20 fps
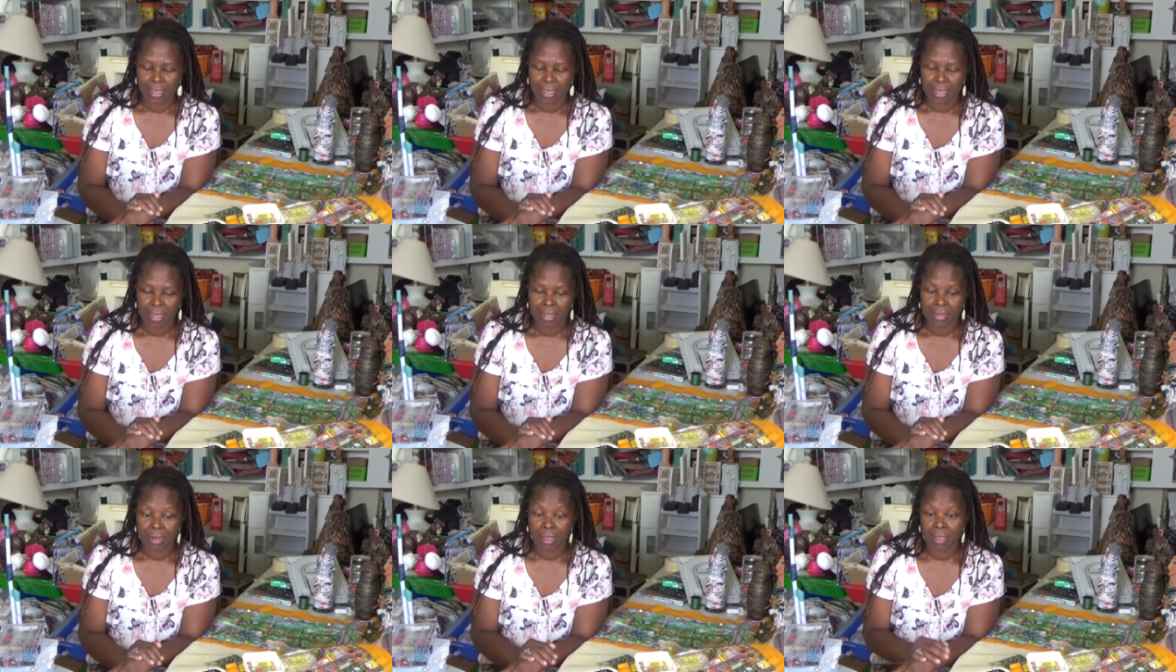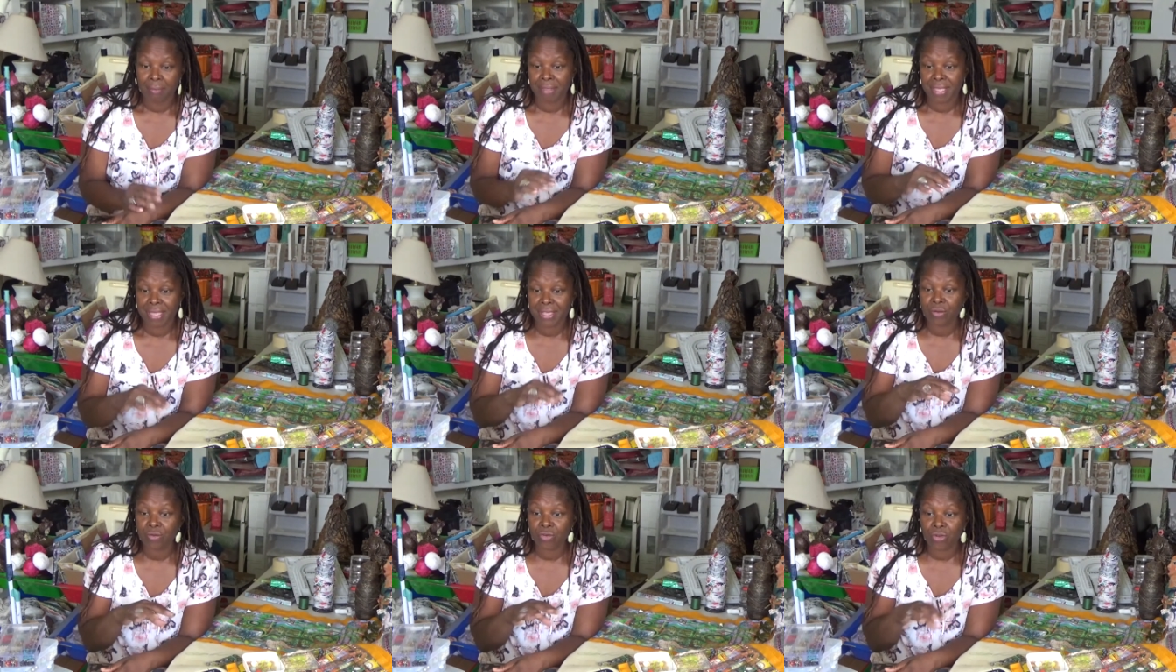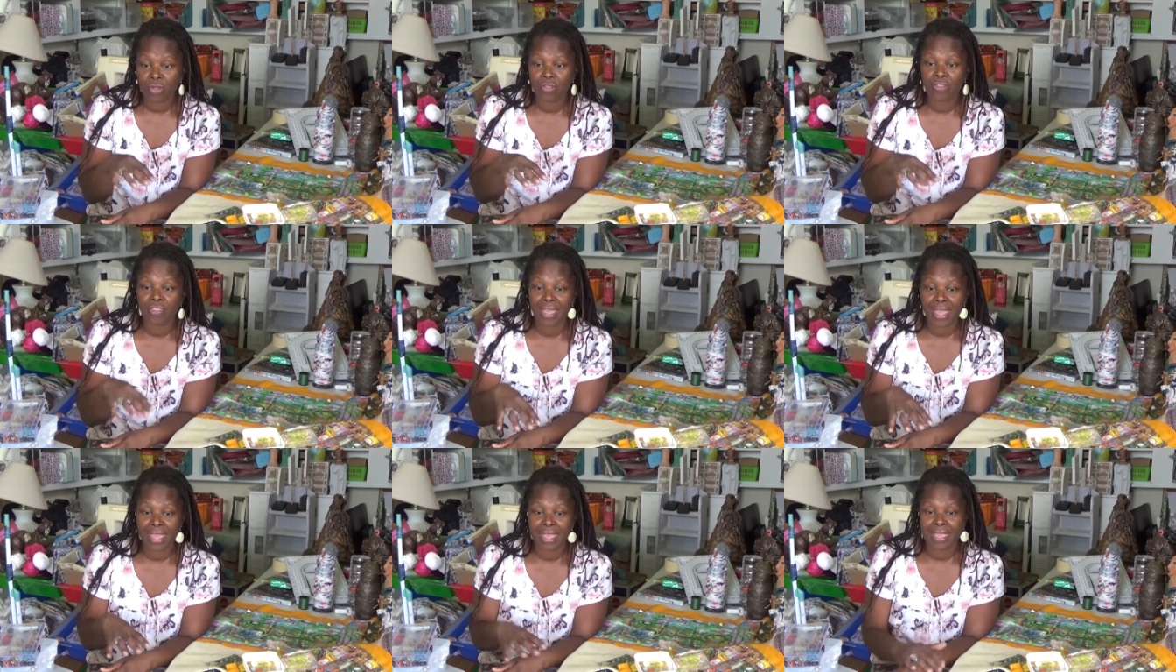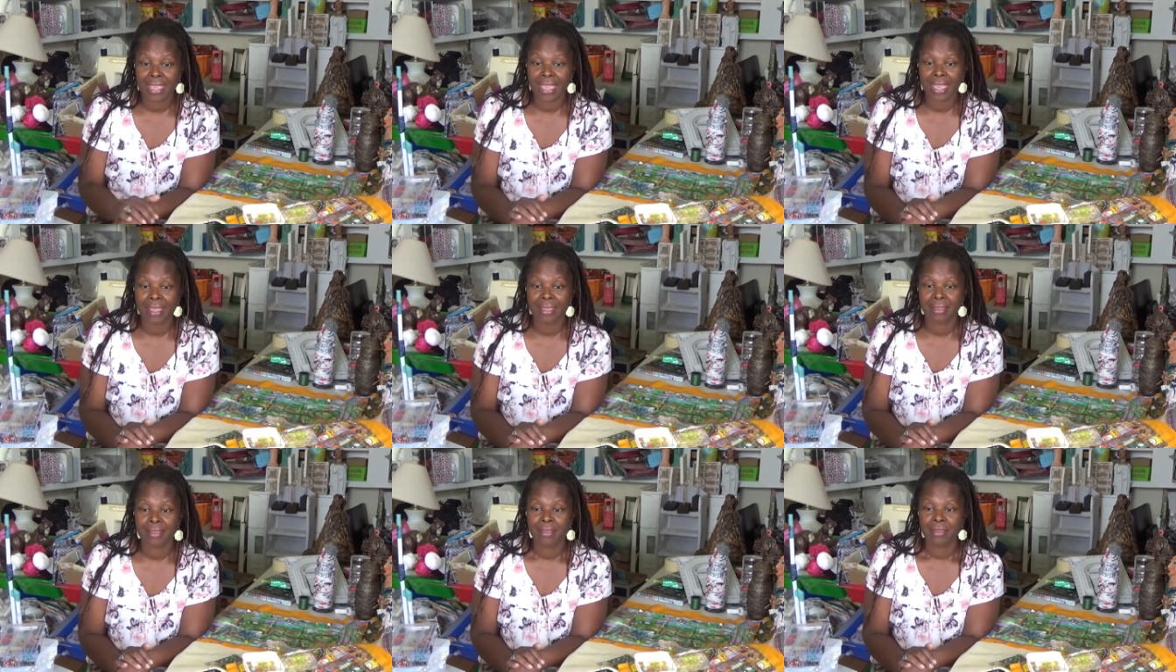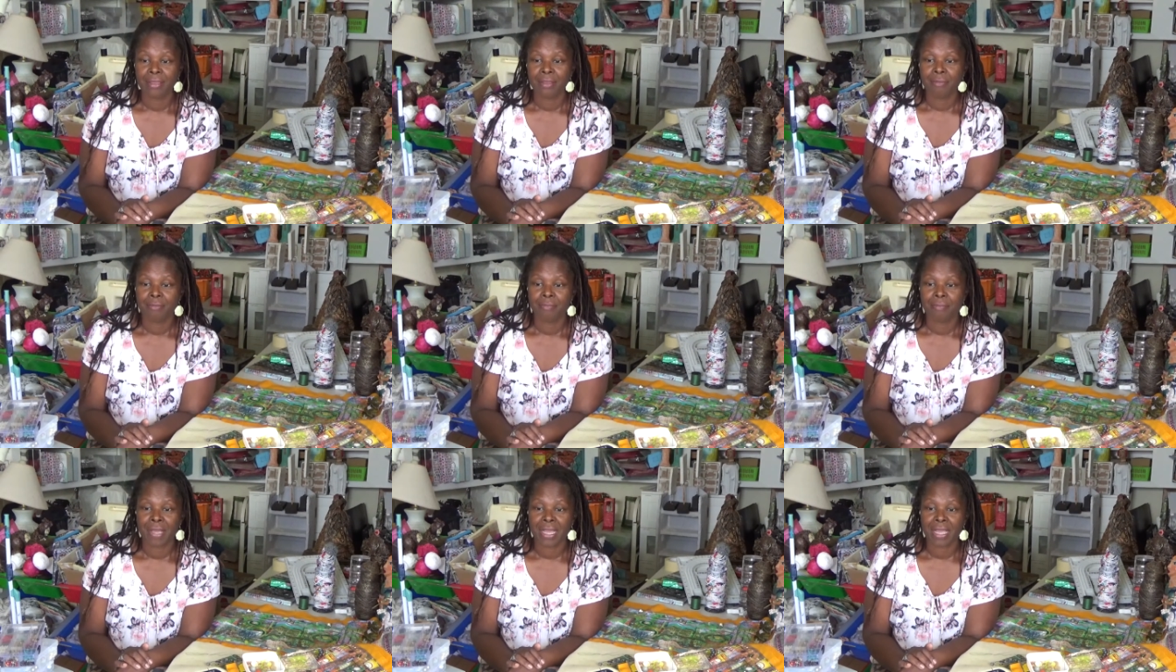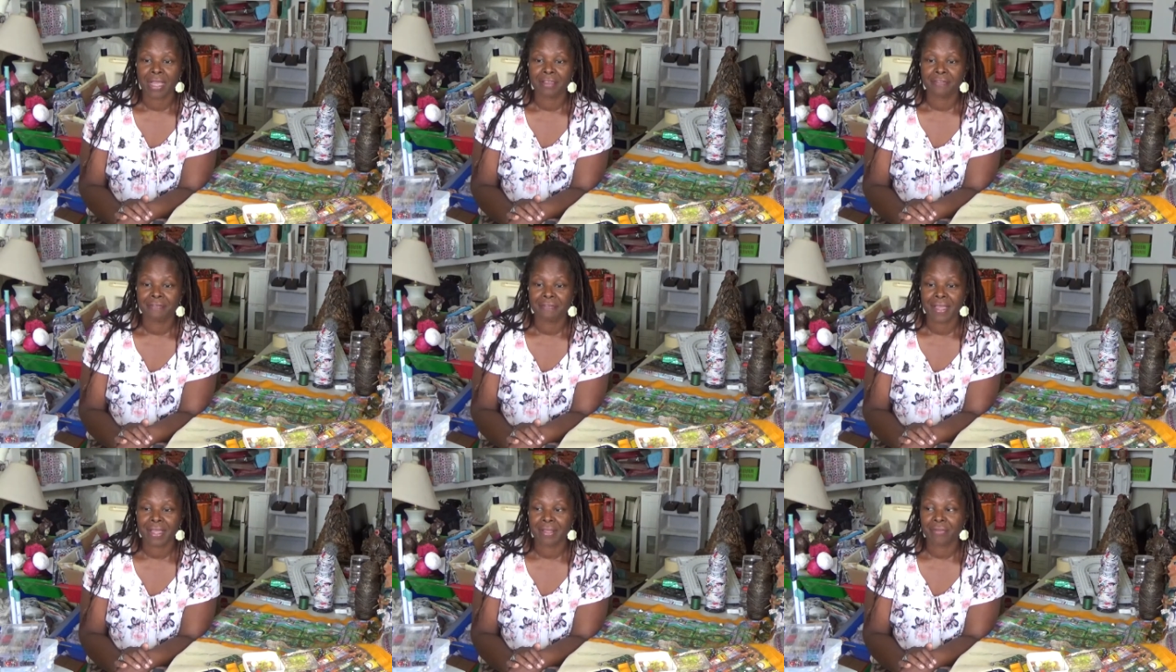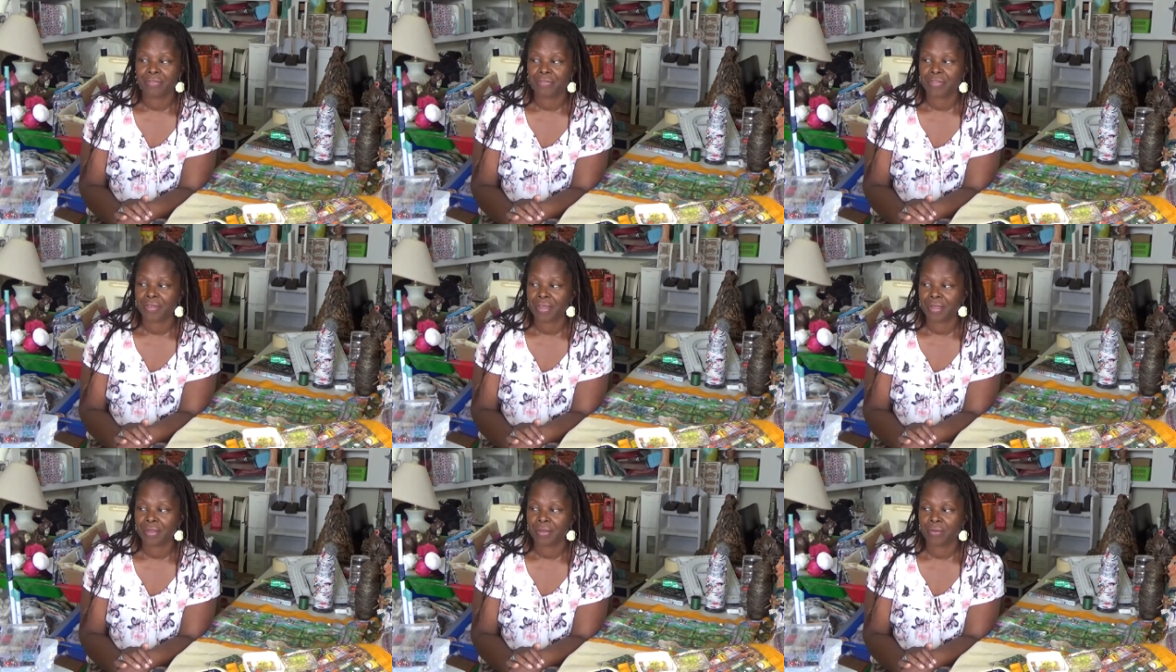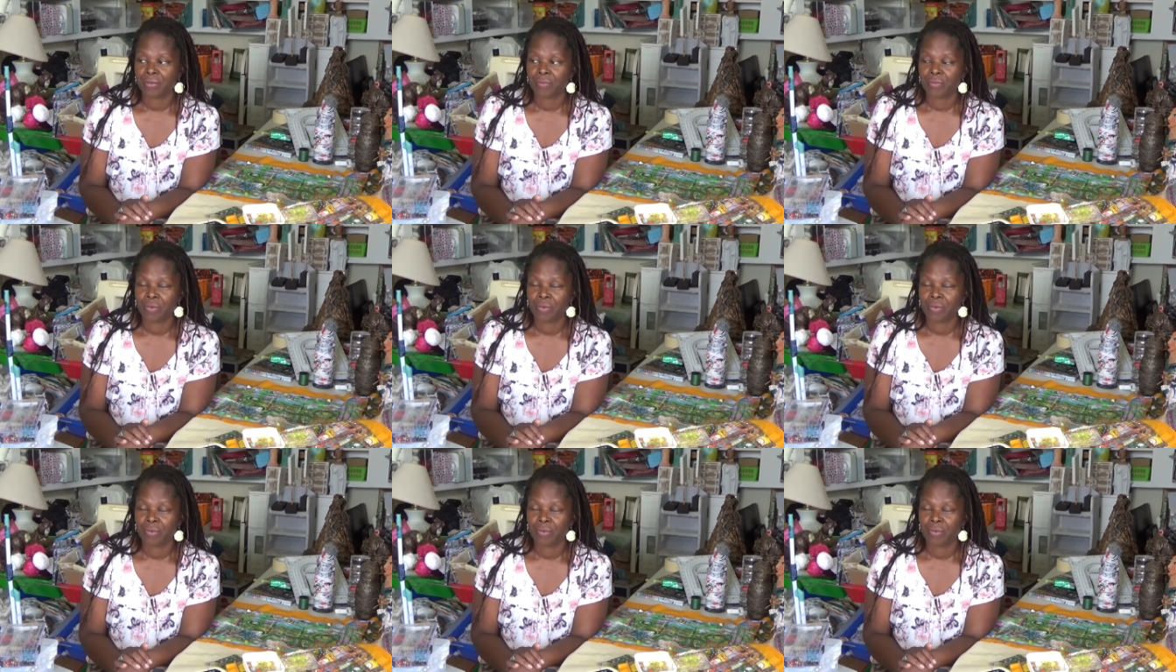And I'm still not there yet, but I found that